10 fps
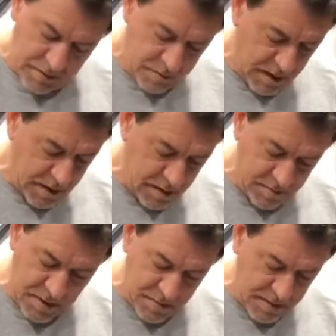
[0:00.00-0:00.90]
and
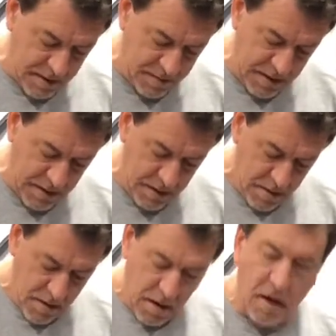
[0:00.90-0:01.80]
it may be
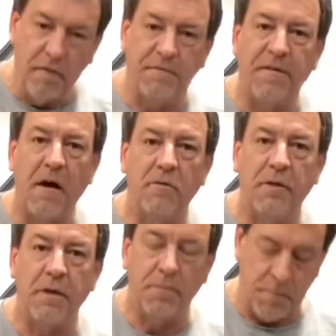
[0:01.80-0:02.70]

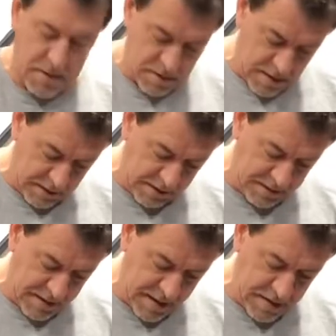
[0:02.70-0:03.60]
unfounded, but I like
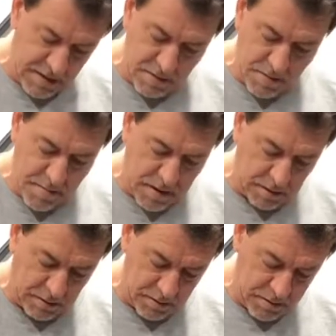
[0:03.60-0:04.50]
the idea of the
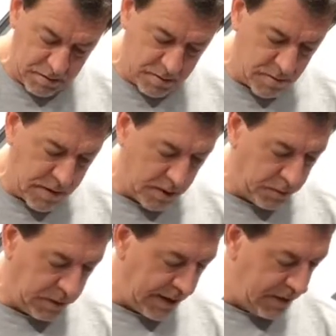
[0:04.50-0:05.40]
metal
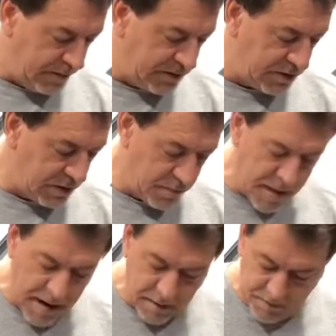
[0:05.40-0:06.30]
plate that's on the
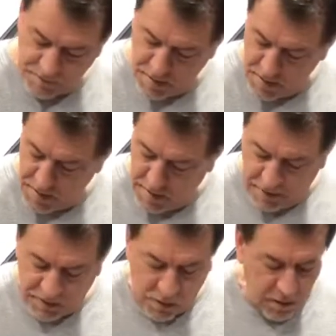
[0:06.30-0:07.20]
back.
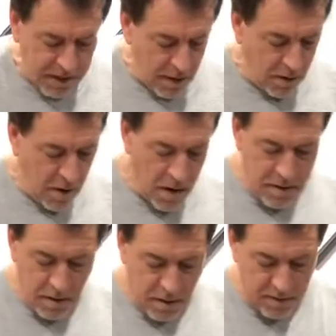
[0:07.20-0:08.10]
So I'll carry on.
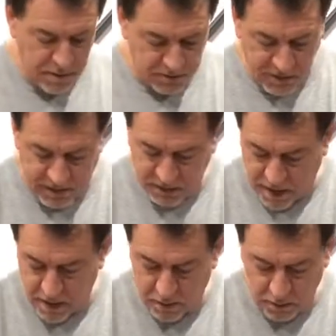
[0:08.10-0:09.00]
So that's
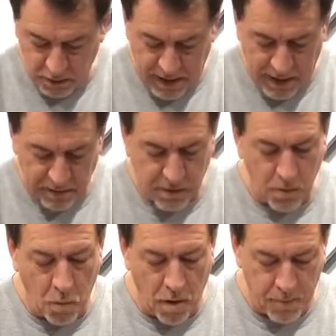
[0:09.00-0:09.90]
kind of looking at the
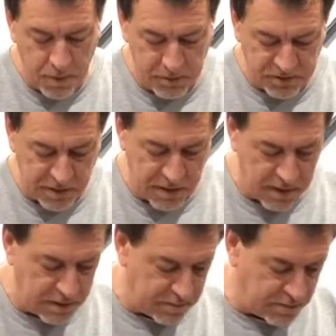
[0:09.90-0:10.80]
water pumps
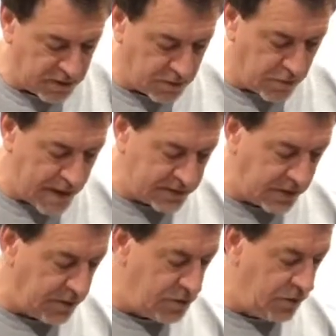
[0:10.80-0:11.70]
and contrasting
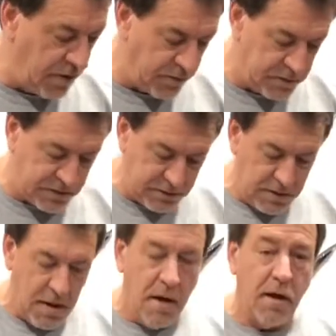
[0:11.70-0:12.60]
the two differences.
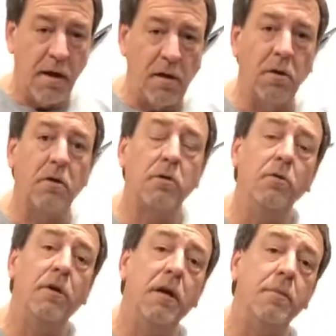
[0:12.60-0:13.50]
And I'll include
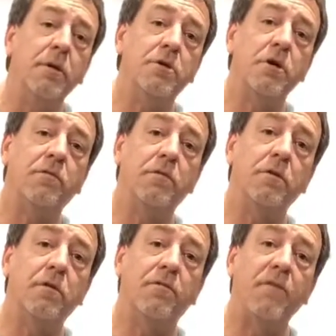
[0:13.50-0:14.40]
an image of the
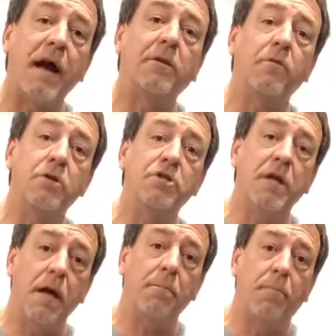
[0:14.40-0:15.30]
factory
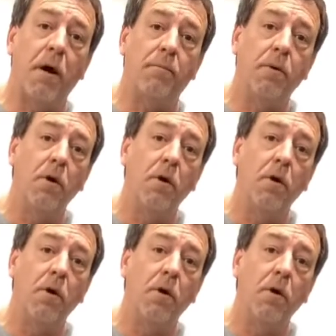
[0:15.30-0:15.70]
GM pump